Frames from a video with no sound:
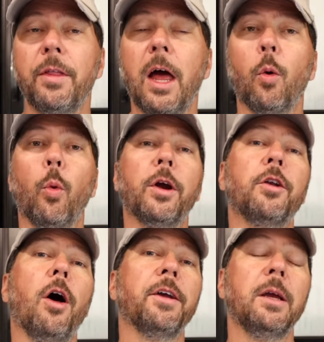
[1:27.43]
that we're
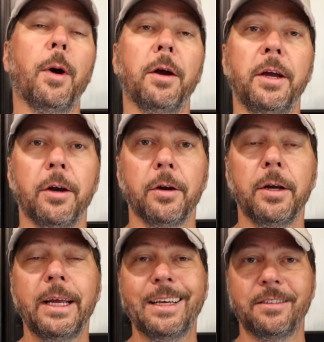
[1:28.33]
talking about
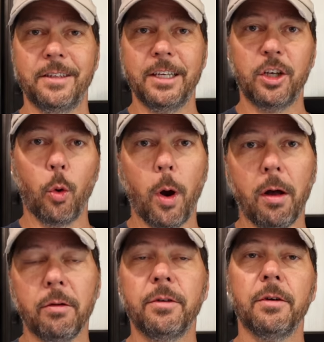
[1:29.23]
here is the
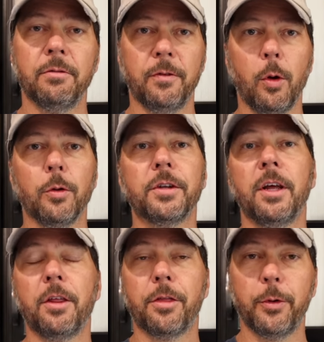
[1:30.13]
12 volt,
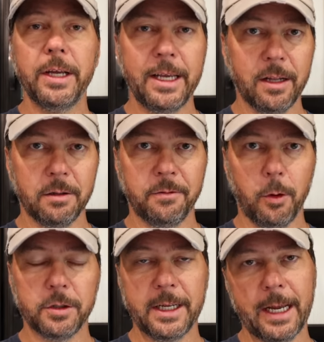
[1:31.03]
3
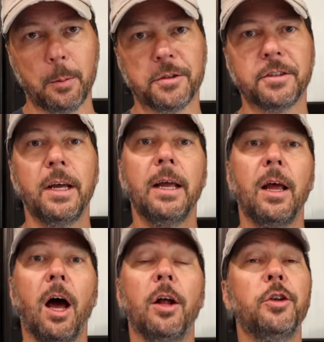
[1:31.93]
kilovolt amps
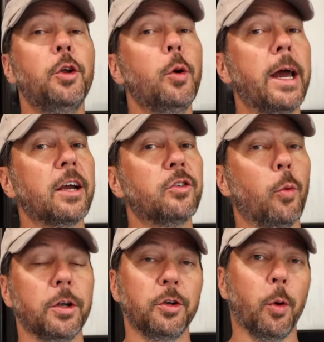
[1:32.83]

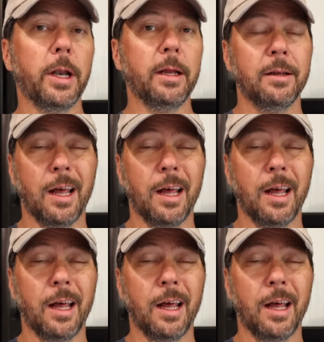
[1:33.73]
2X120.